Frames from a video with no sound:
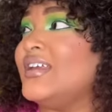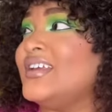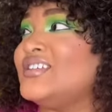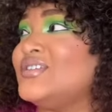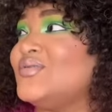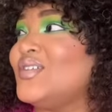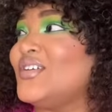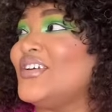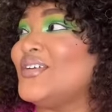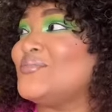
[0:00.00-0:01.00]
at your
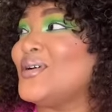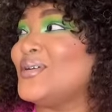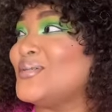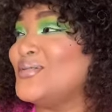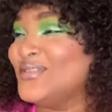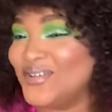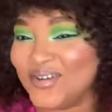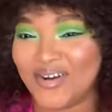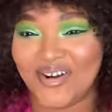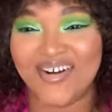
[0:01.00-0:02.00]
very bottom of the
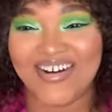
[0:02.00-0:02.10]
drawer.